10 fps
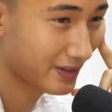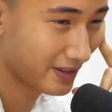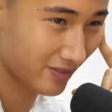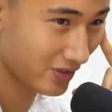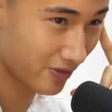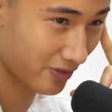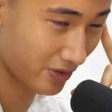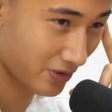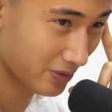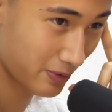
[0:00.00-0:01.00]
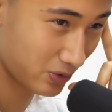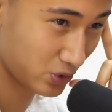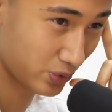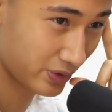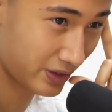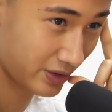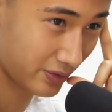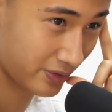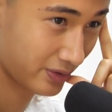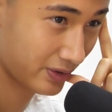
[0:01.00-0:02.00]
Have you ever thought about joining,
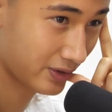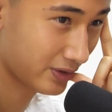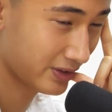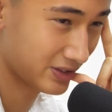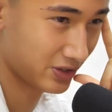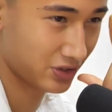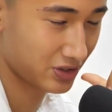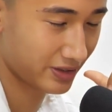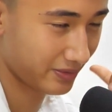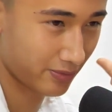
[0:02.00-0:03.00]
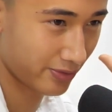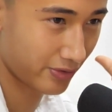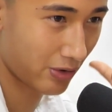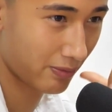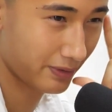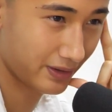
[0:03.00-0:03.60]
or is it just like more of a hobby?